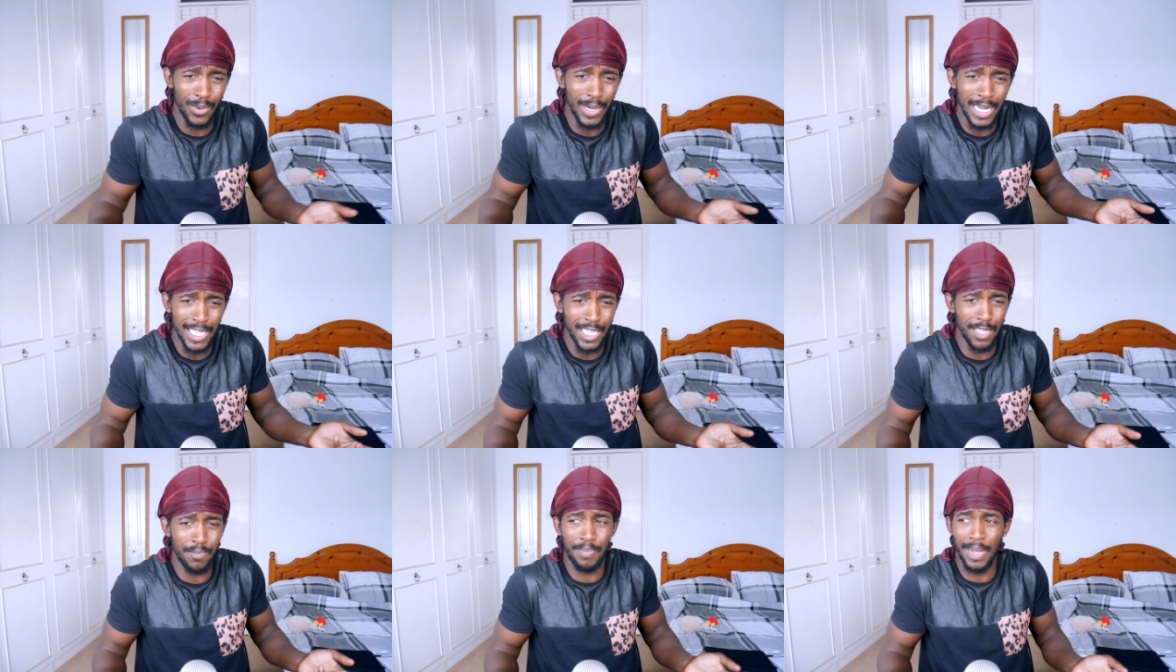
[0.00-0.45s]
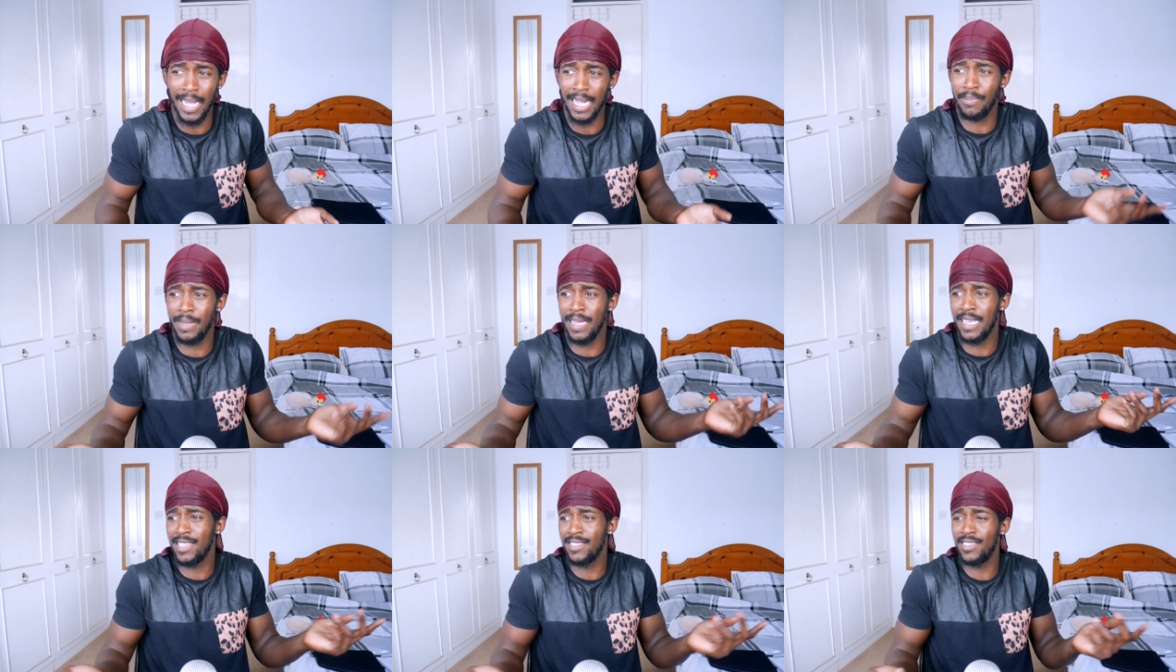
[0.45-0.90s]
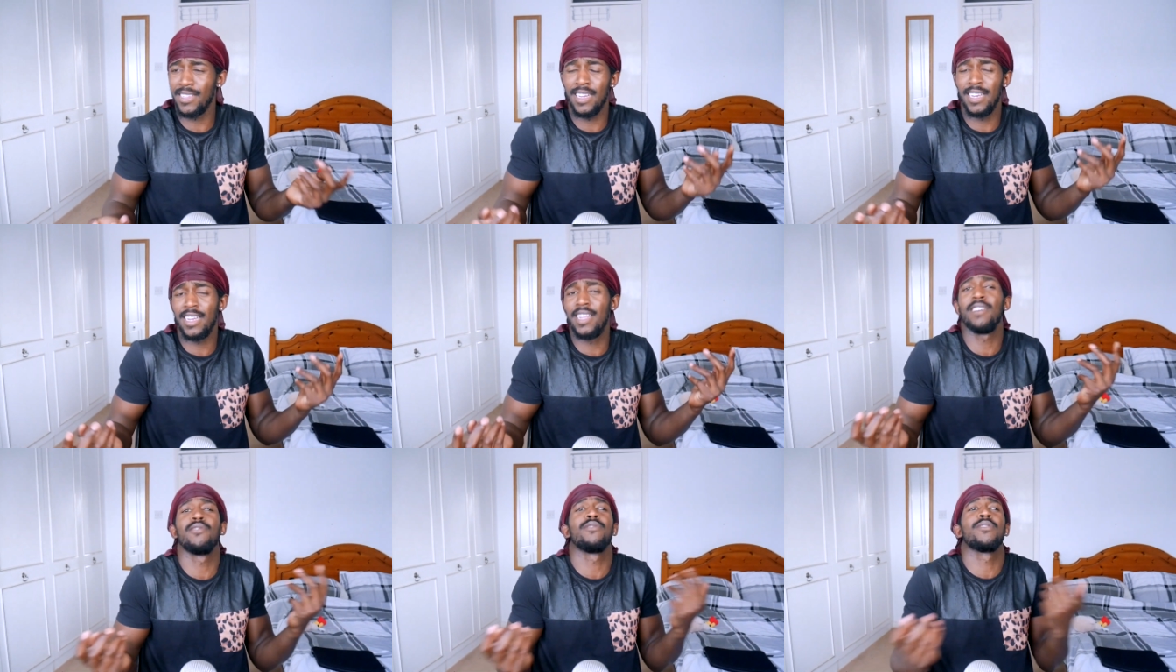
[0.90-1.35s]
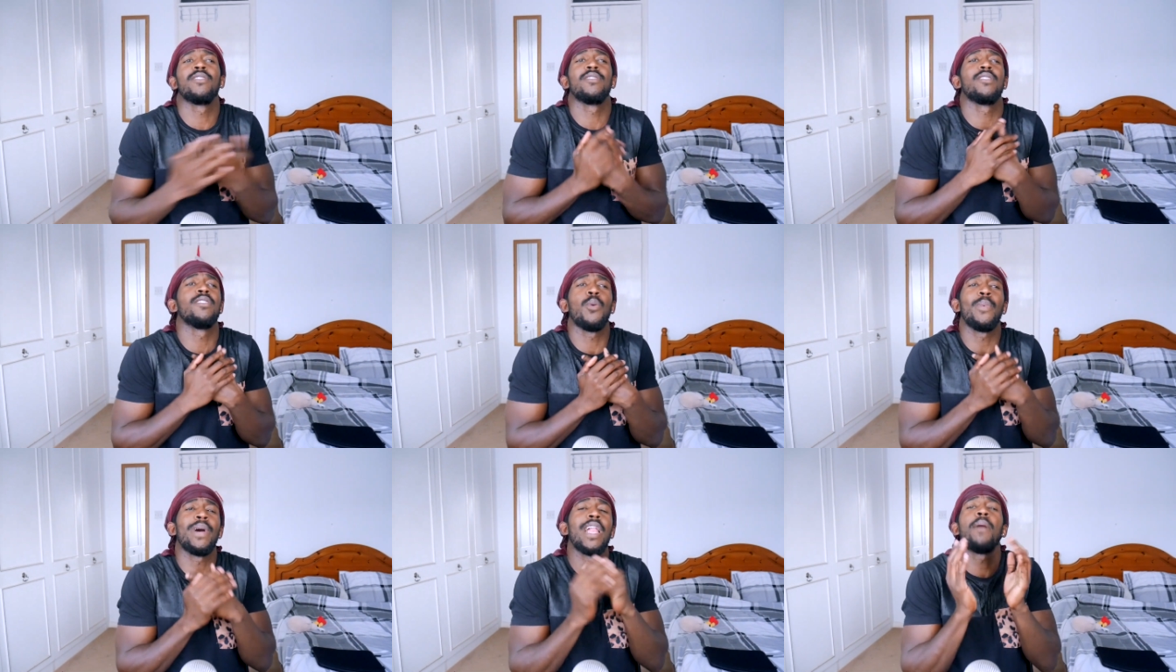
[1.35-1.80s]
what is Blackpink? And then I
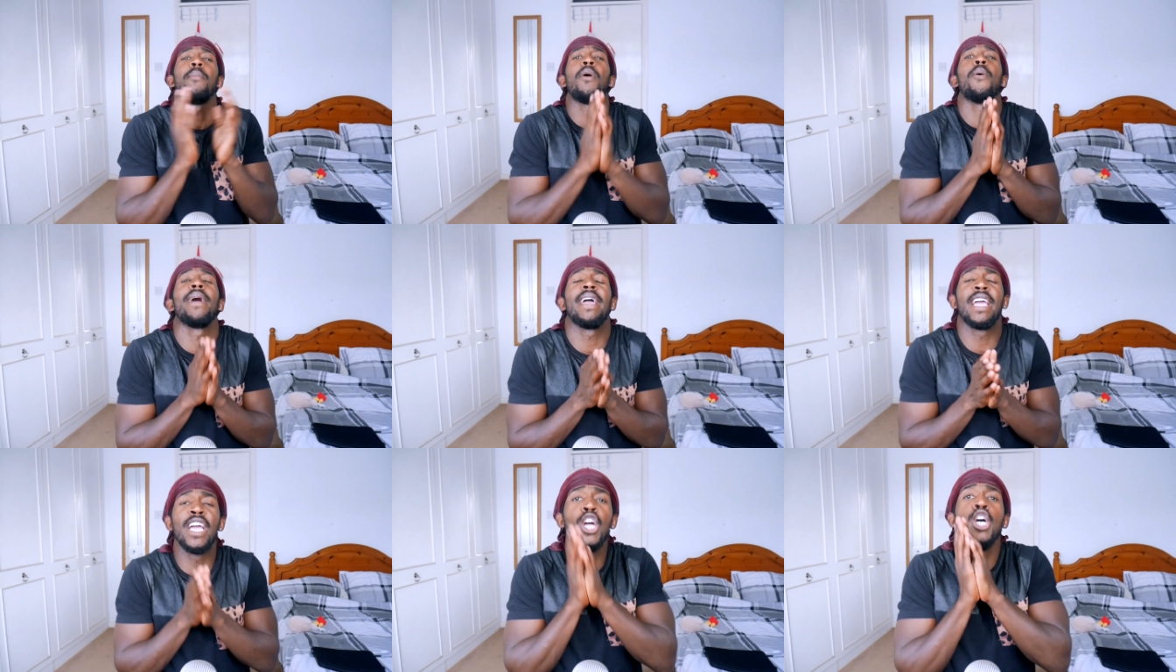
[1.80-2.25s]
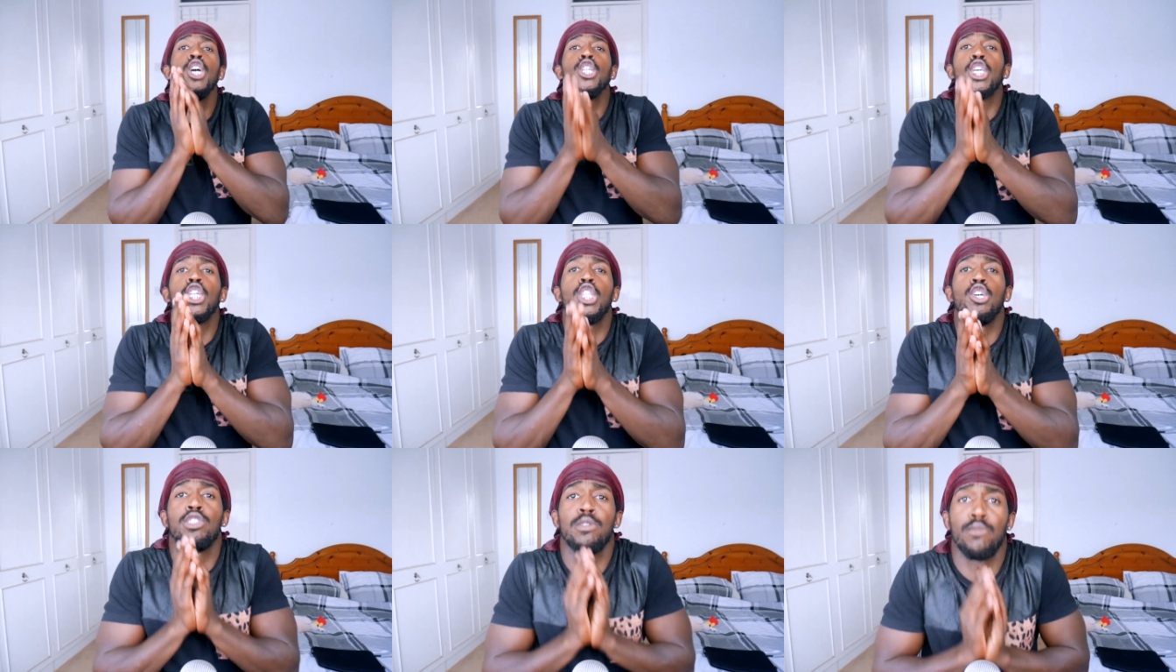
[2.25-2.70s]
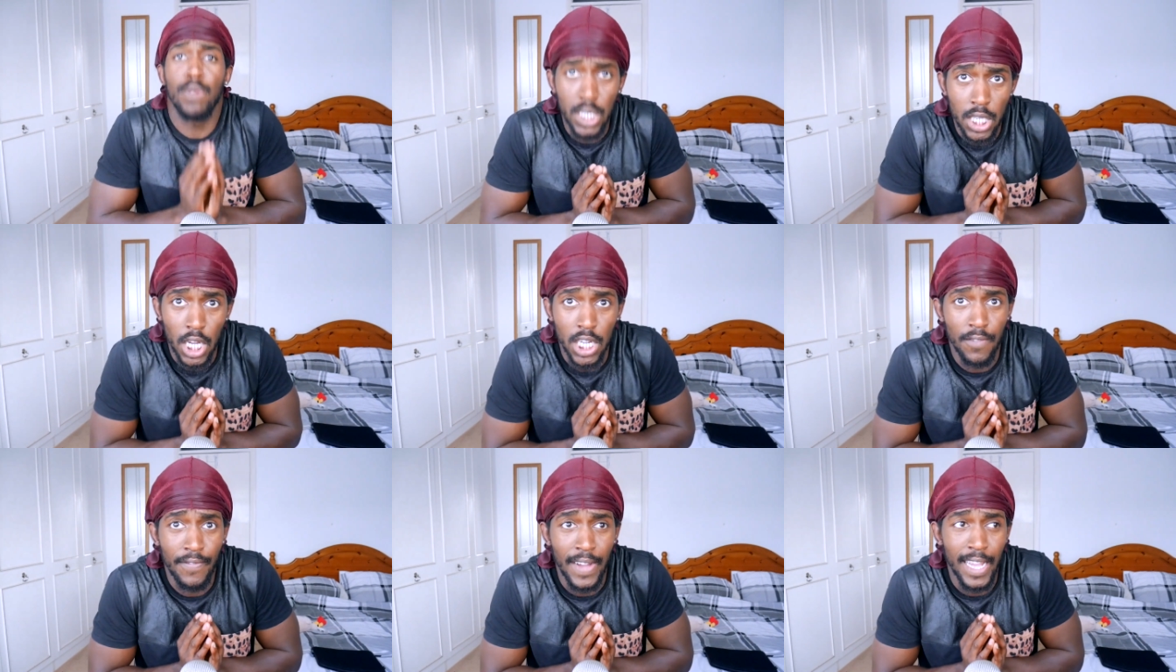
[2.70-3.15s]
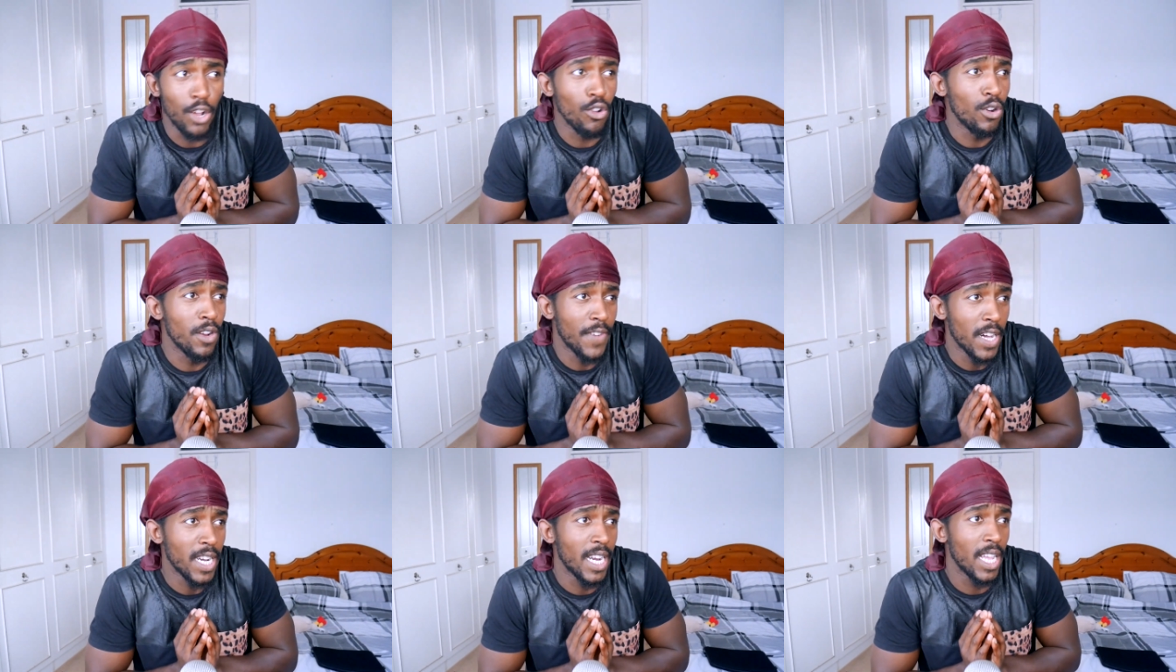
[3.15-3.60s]
went out my way to do some research and find out
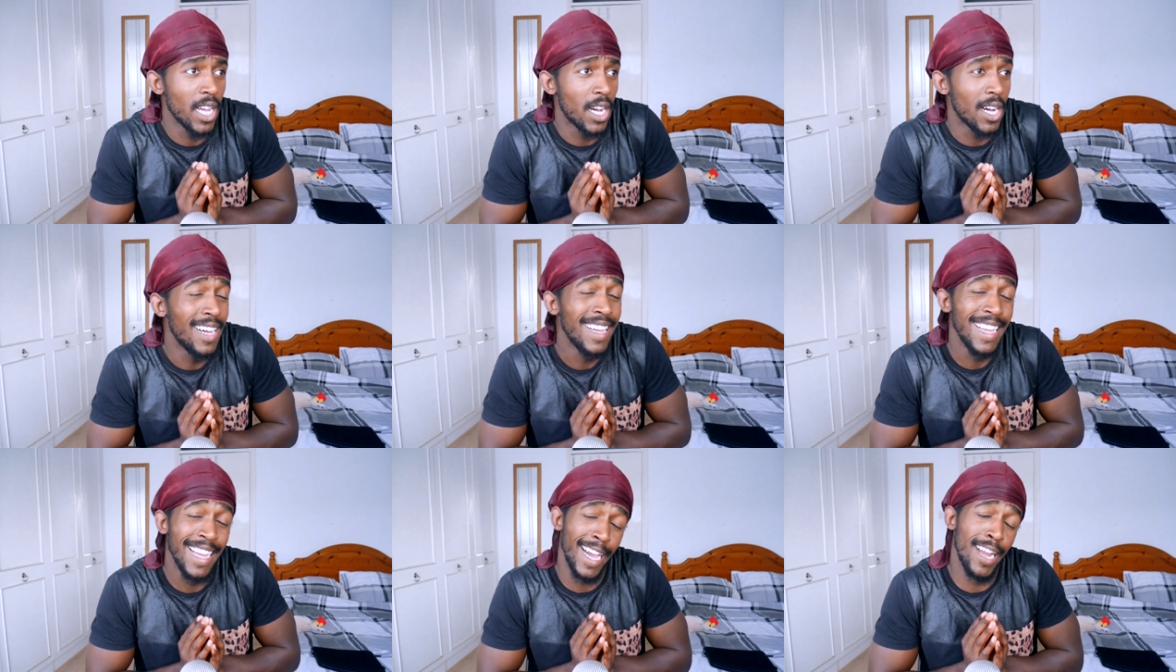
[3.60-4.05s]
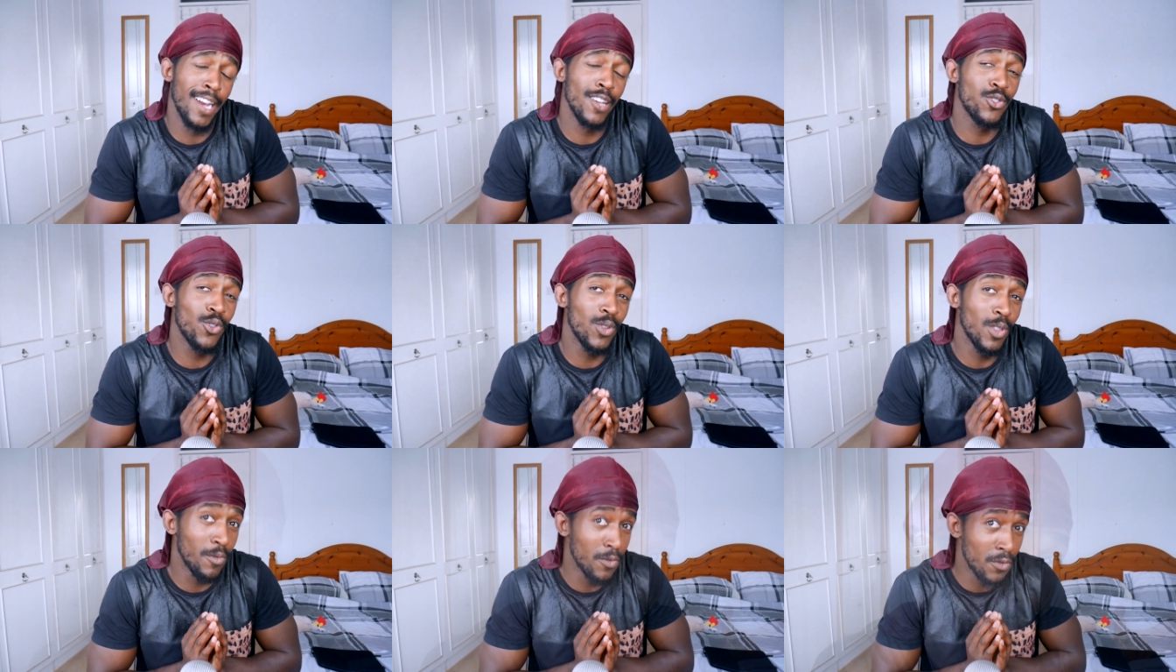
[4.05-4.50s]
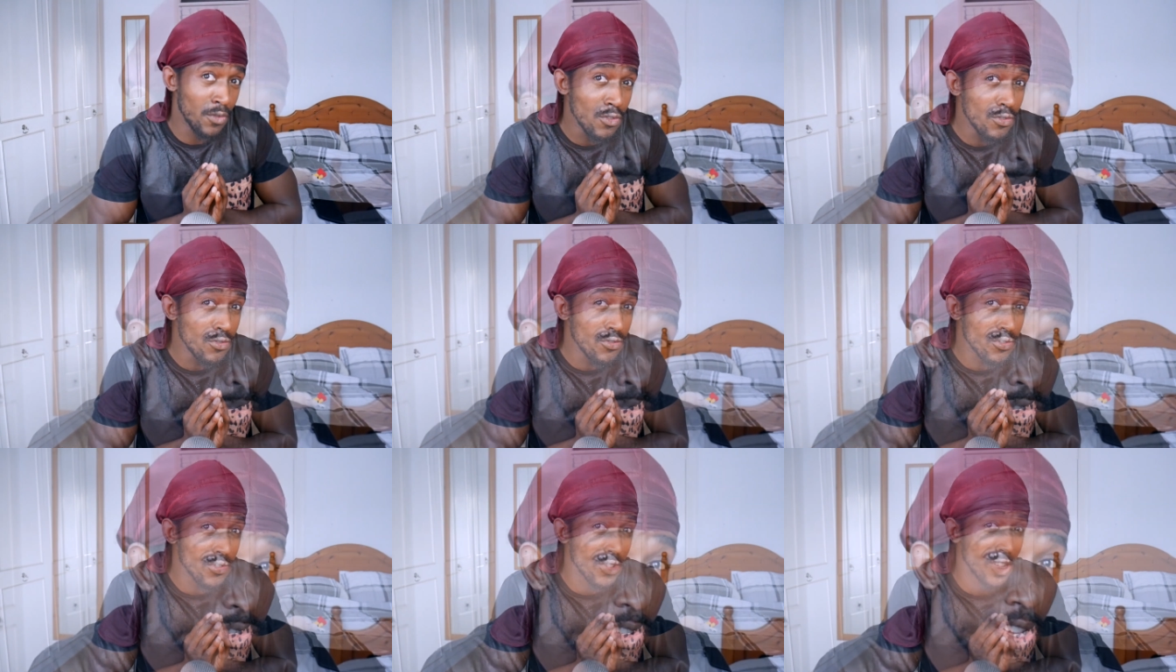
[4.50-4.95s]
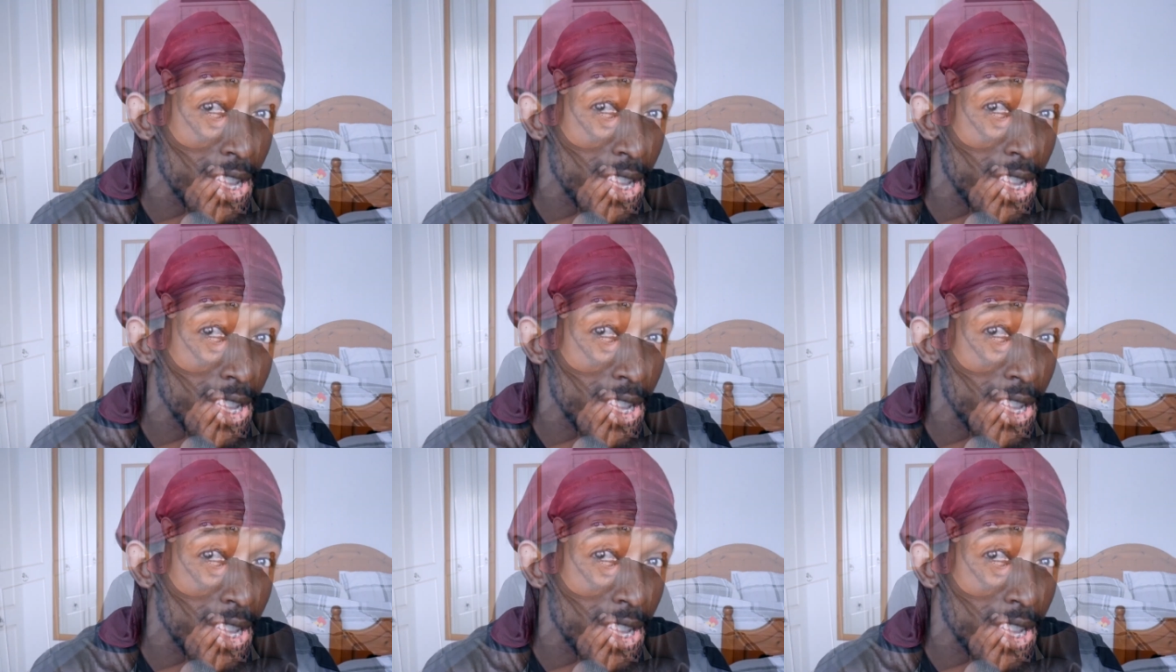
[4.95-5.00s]
who the fuck they are. And I saw them views,